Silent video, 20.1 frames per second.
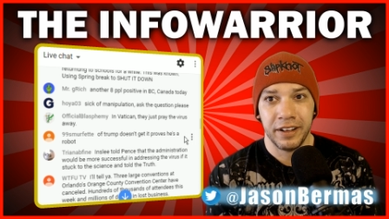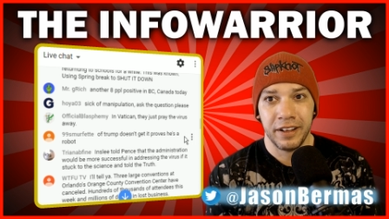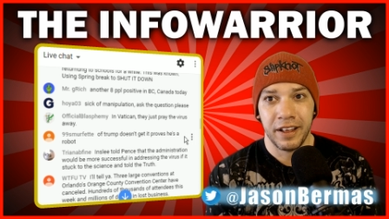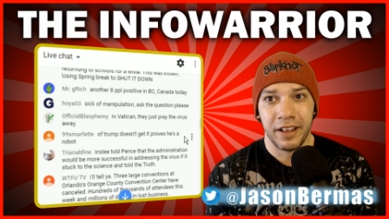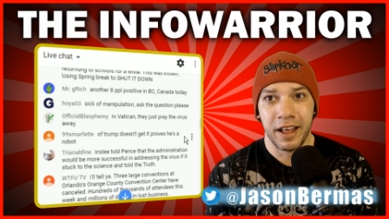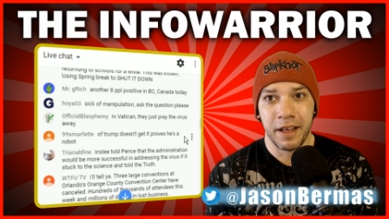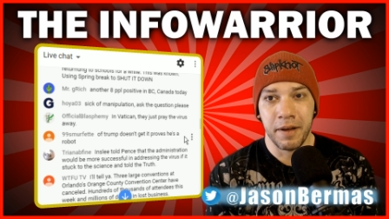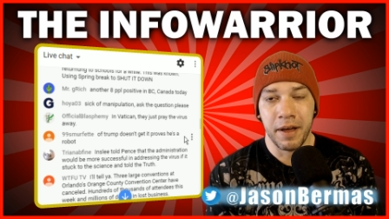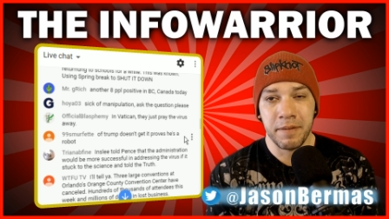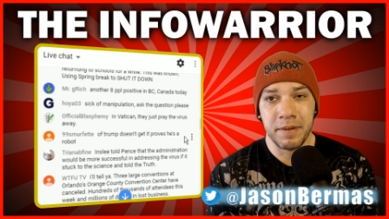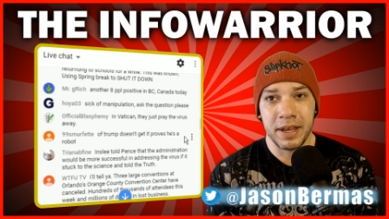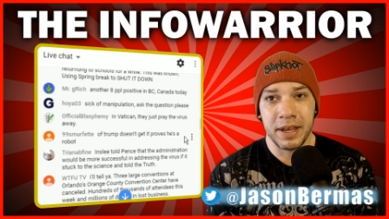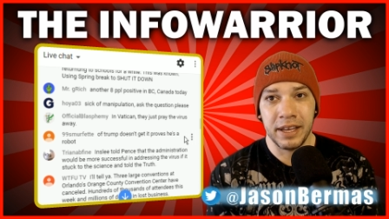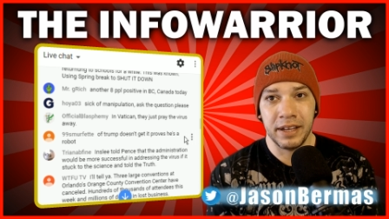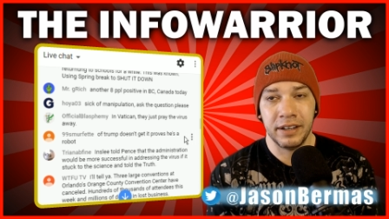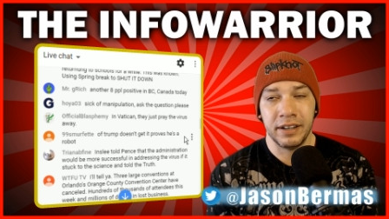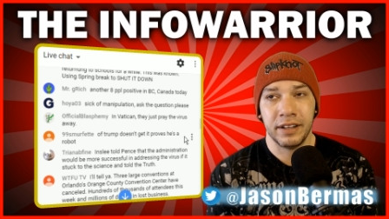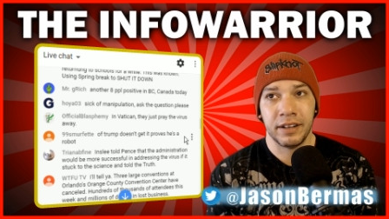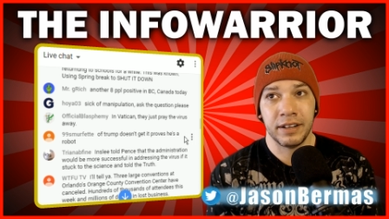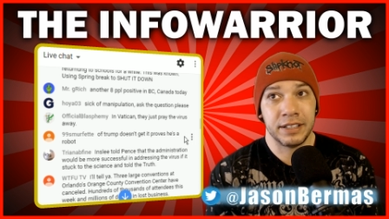I
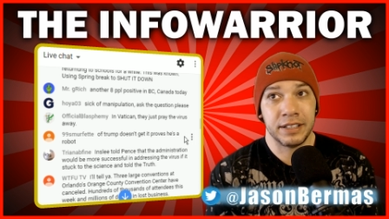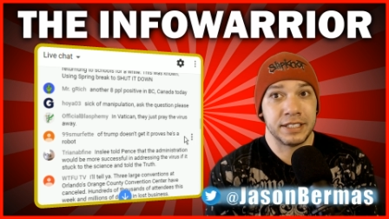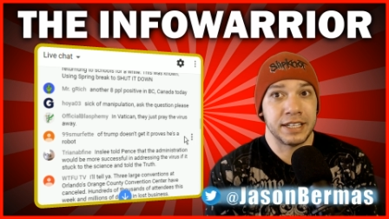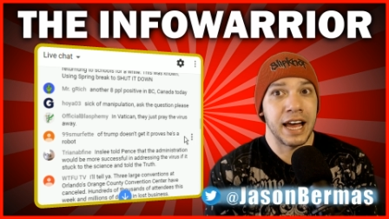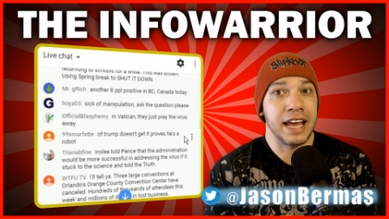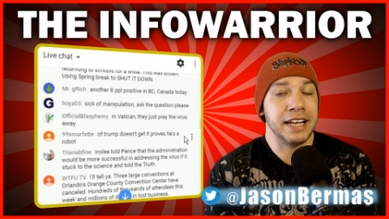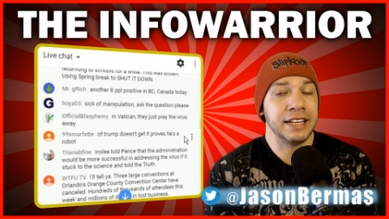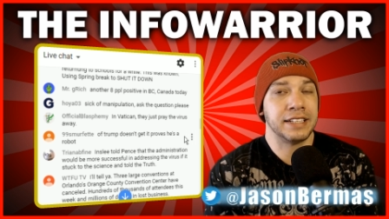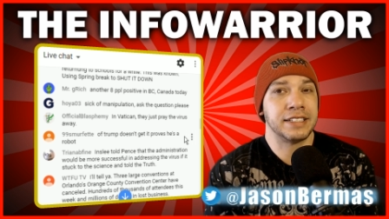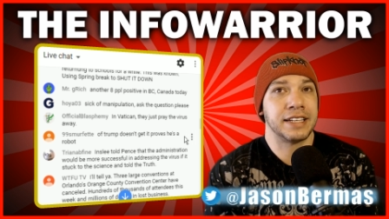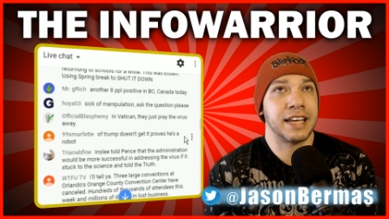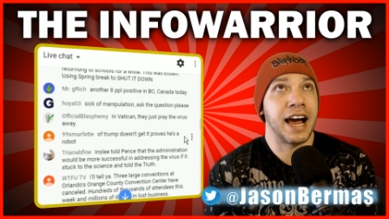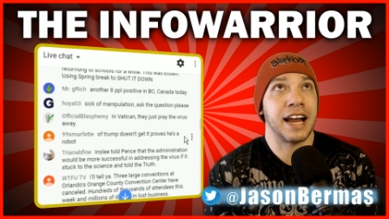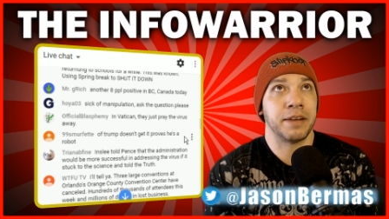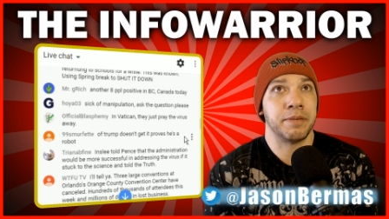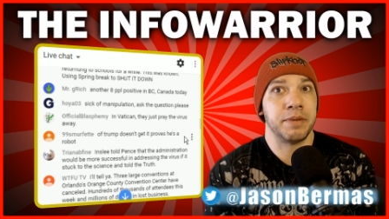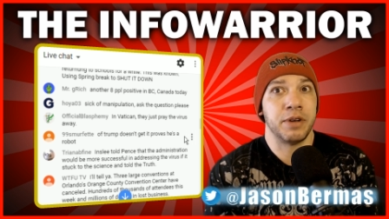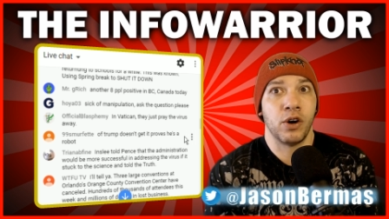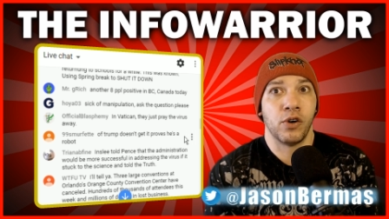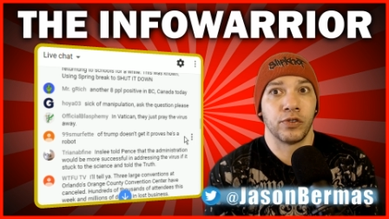mean, it's got to
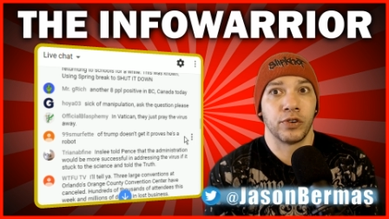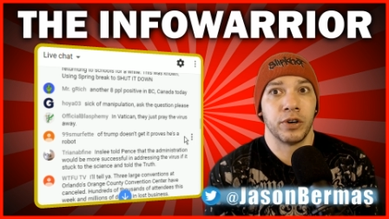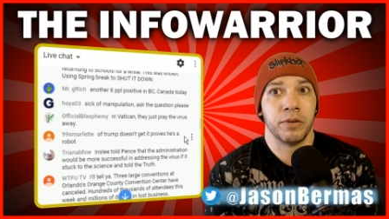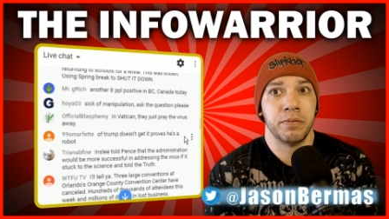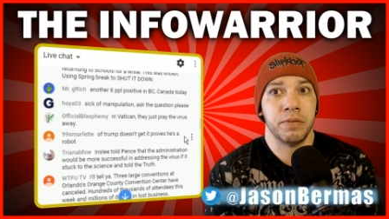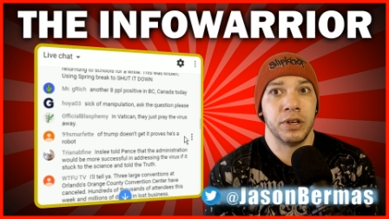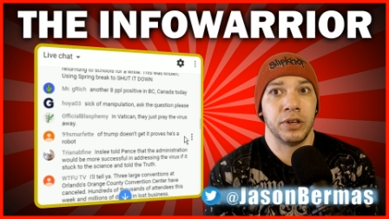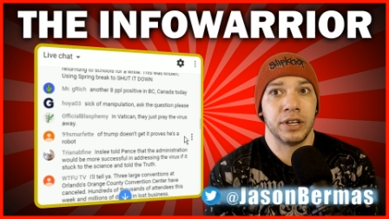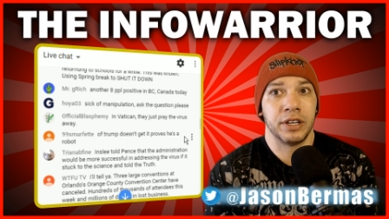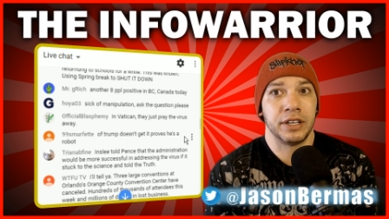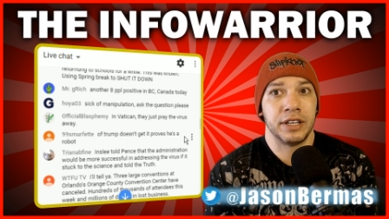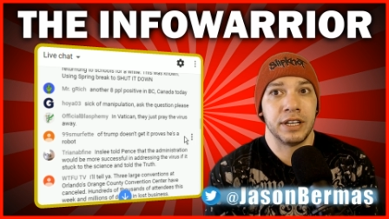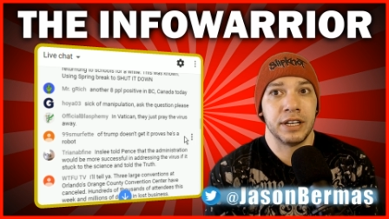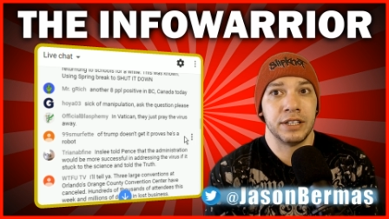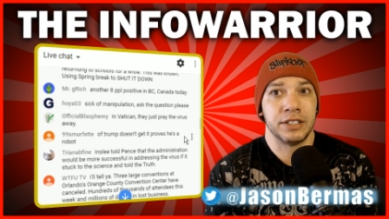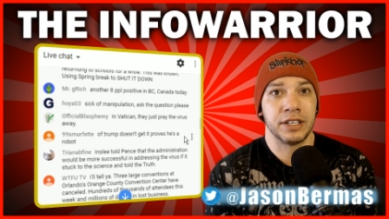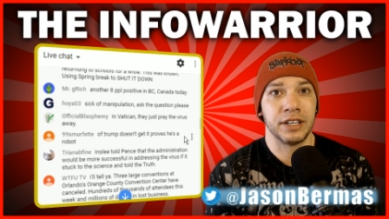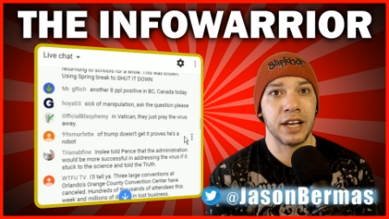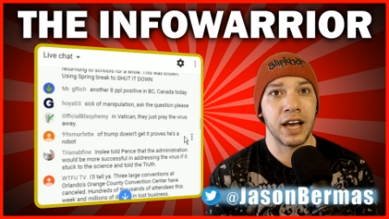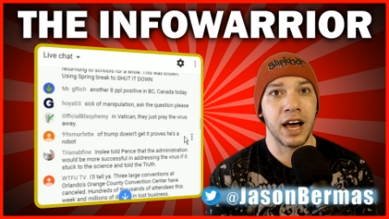be over 1 million
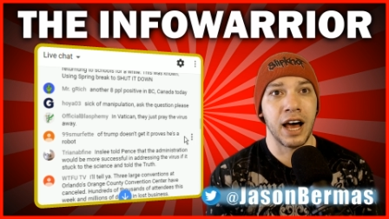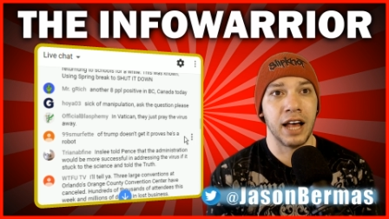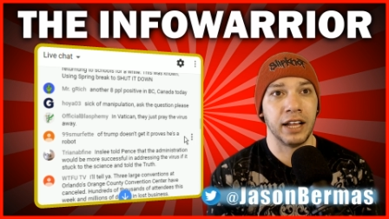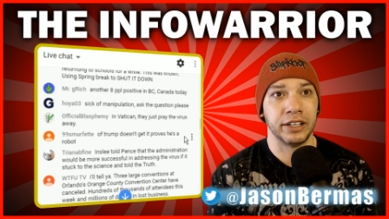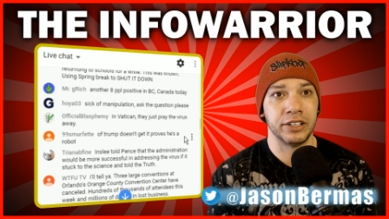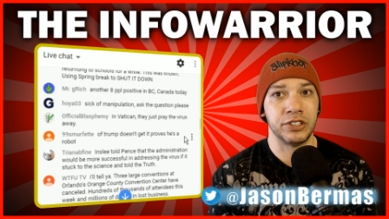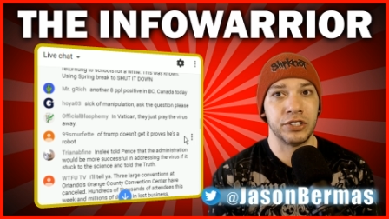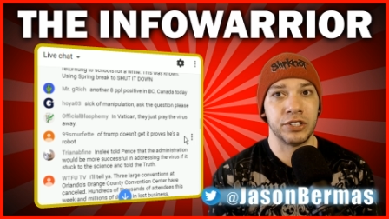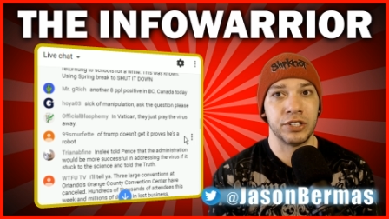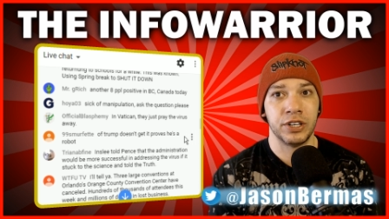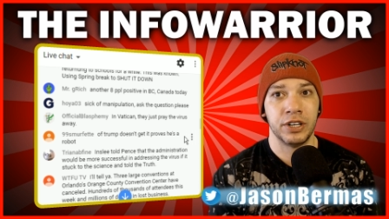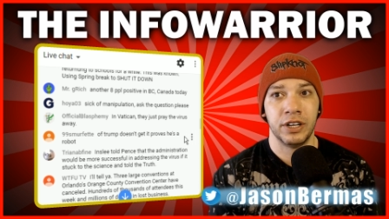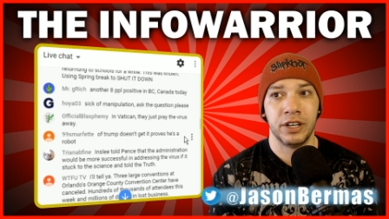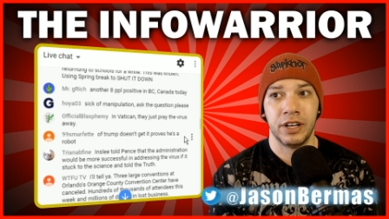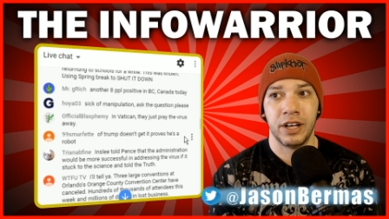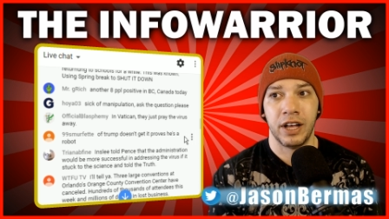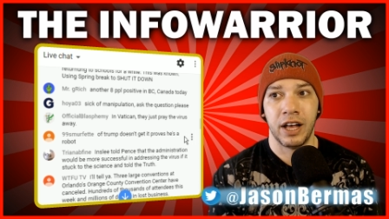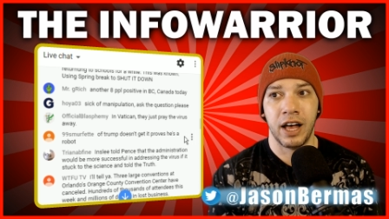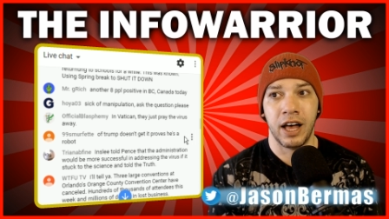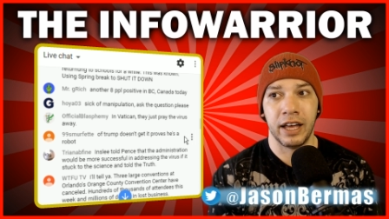kids in college
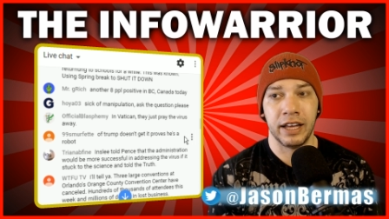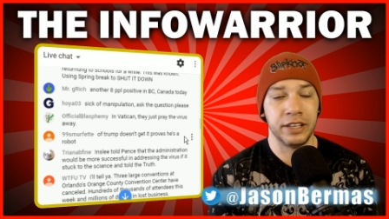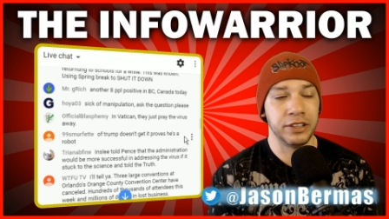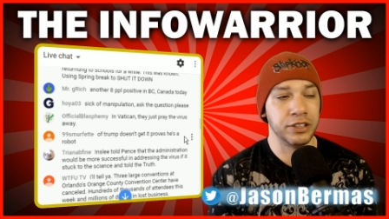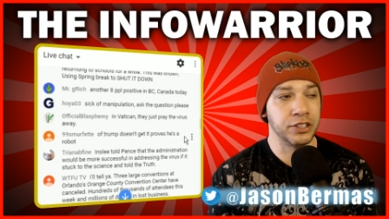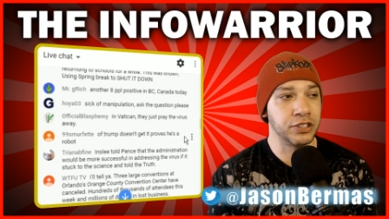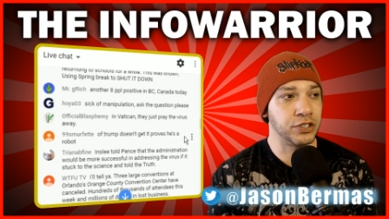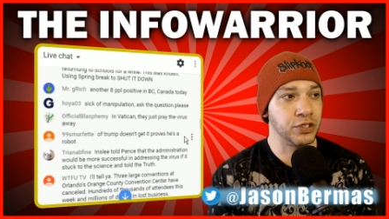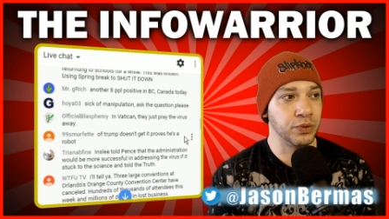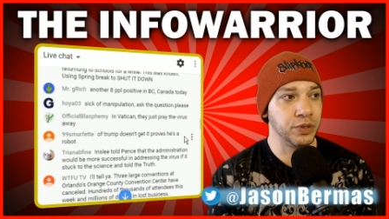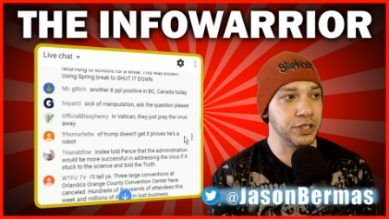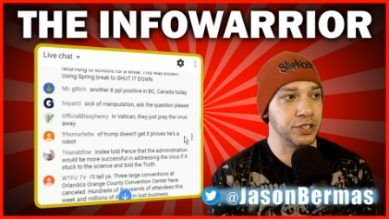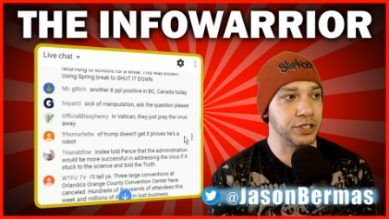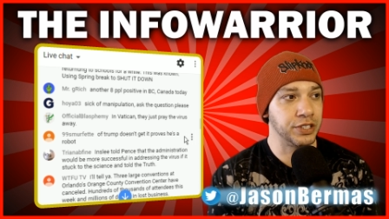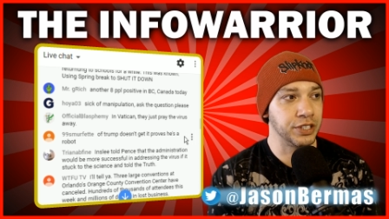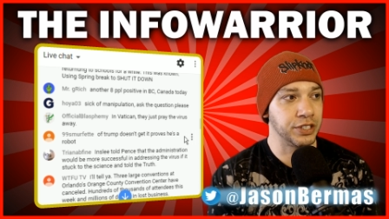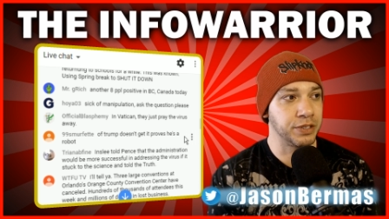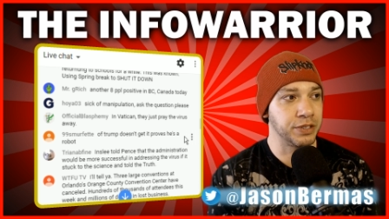in the SUNY system